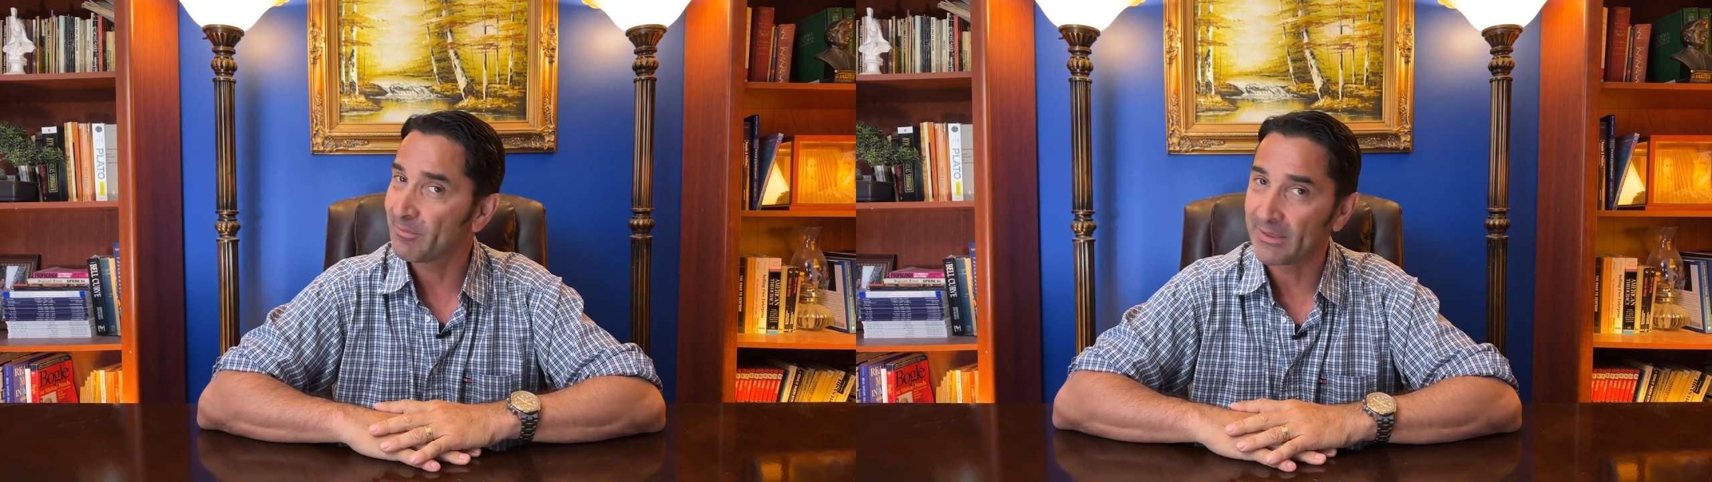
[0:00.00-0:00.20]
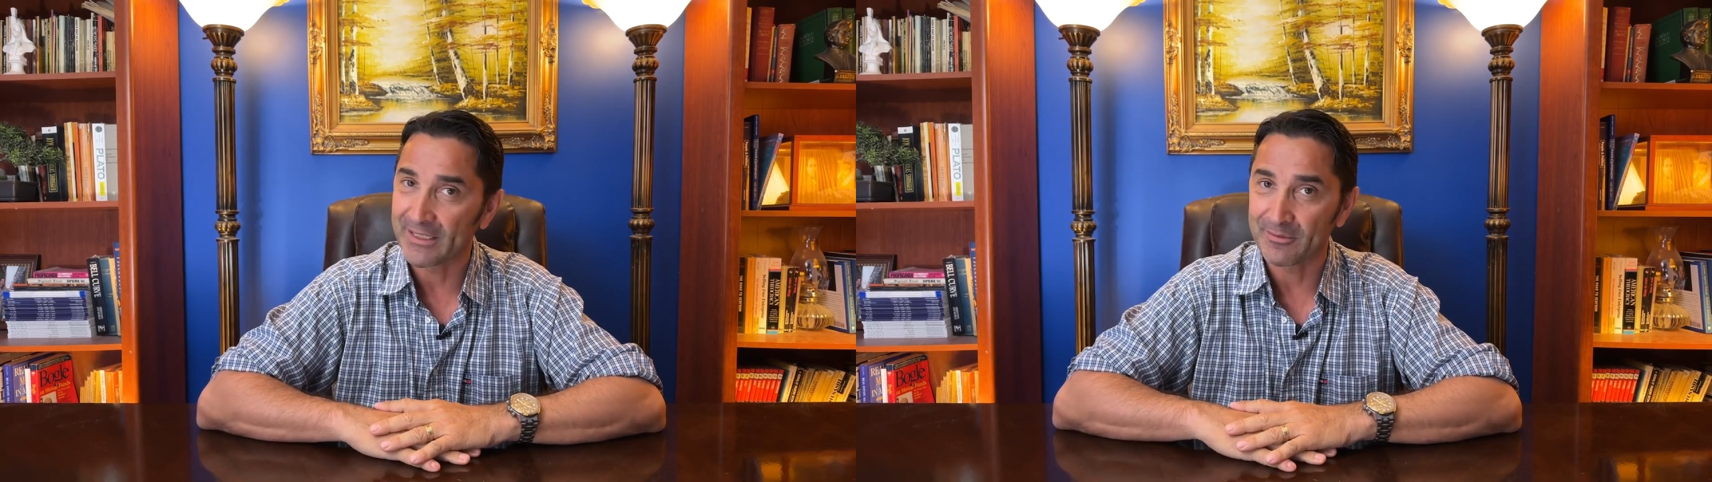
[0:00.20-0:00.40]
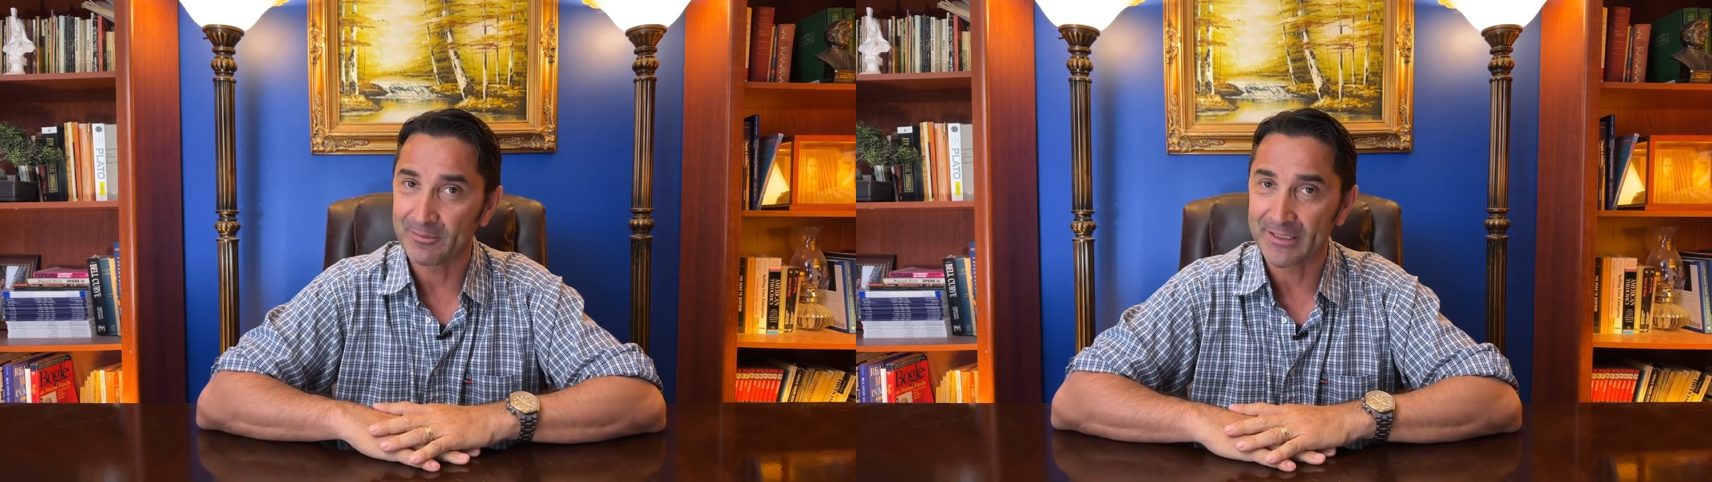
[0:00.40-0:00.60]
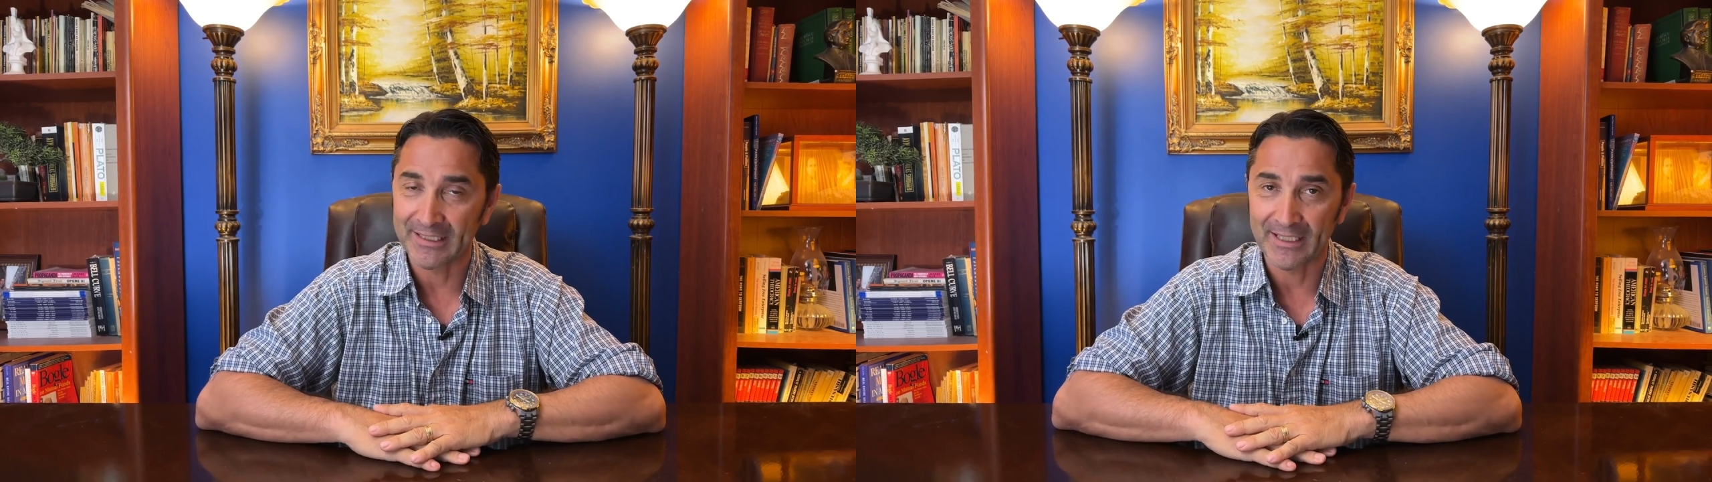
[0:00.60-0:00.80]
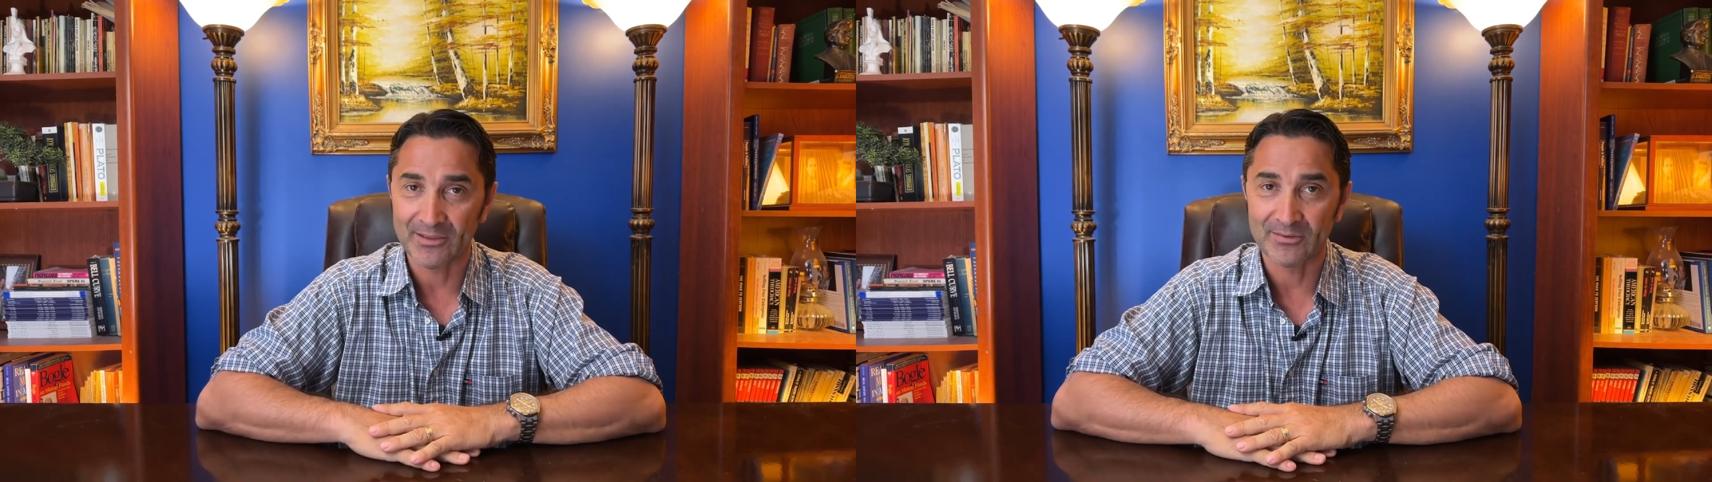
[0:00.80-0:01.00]
for being with me
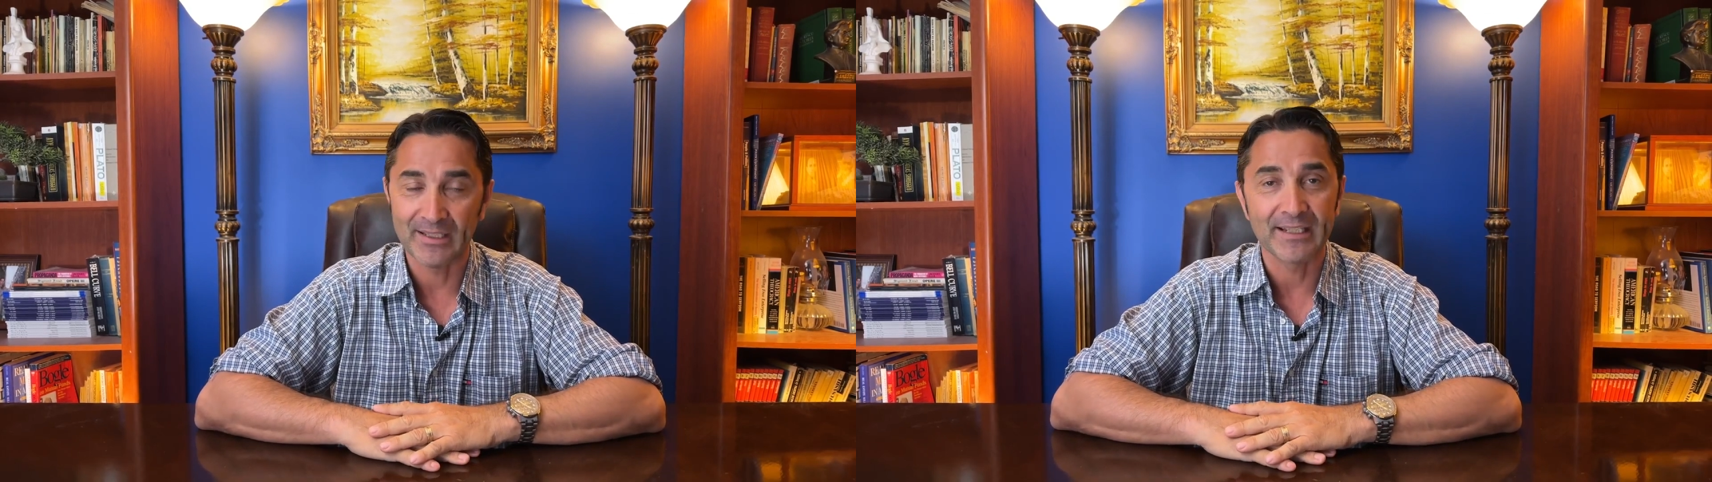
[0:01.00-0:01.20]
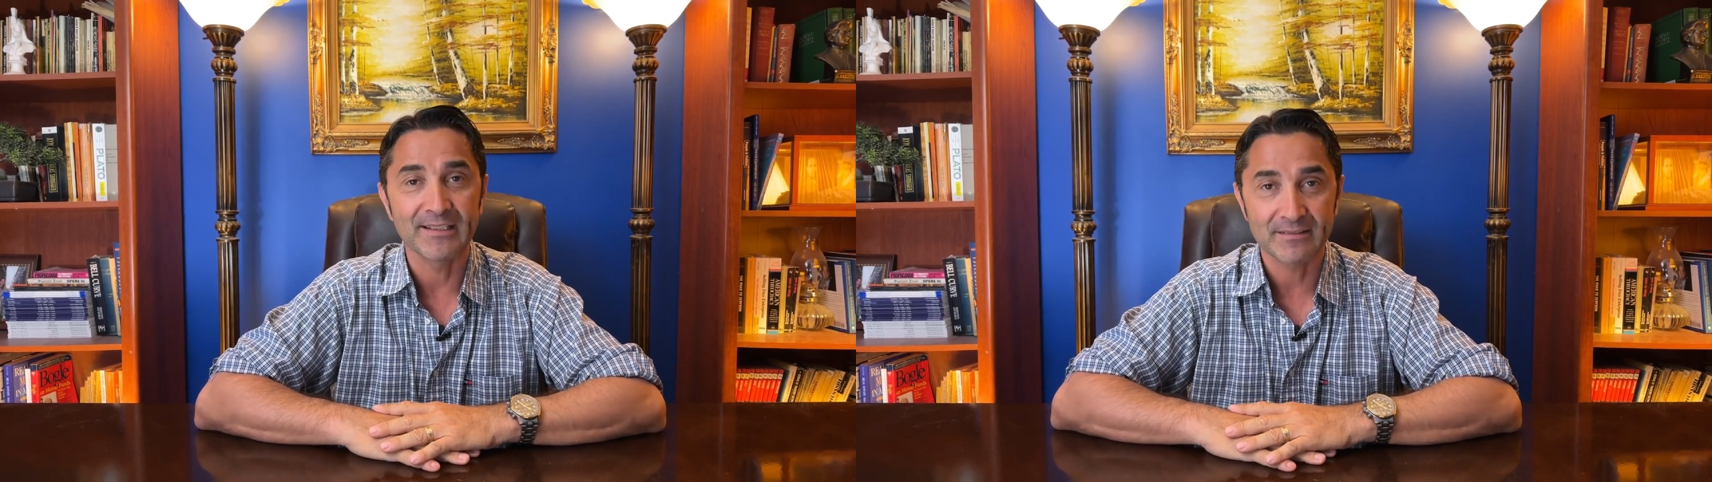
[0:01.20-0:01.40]
again today.